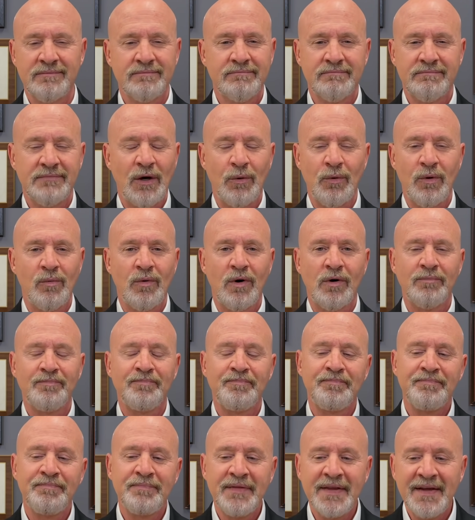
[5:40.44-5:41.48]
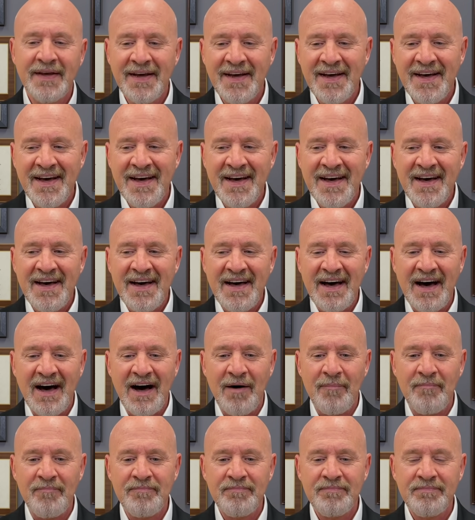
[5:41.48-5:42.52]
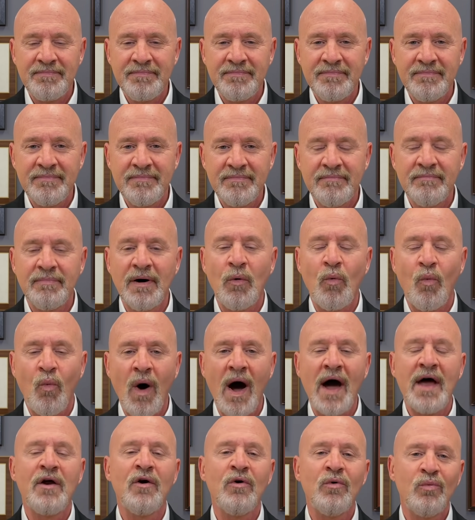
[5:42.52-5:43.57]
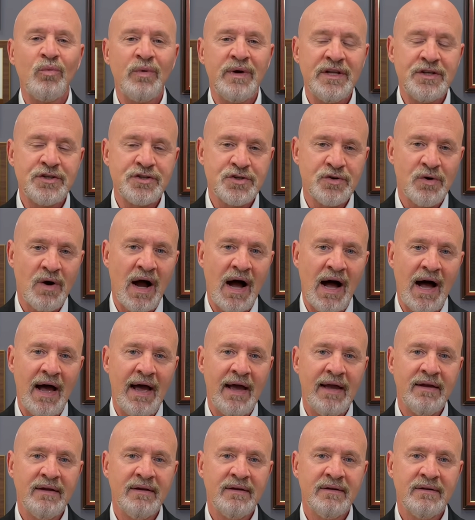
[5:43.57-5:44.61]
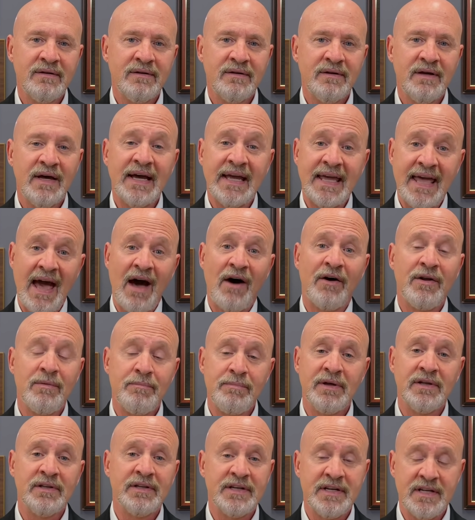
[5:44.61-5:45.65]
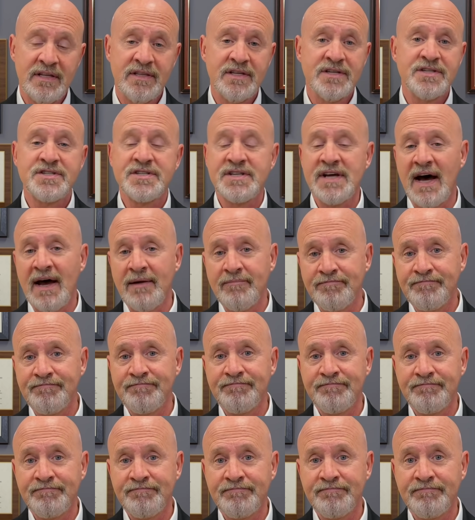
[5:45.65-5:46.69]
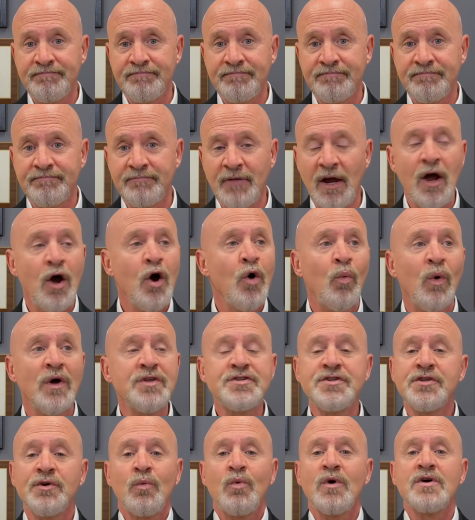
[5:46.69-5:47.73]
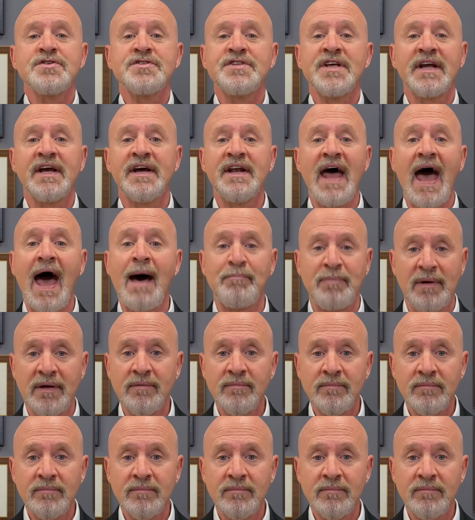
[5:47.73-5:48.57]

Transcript: No, we won't. But why don't we try accountability this time? Right? What's the worst that could happen?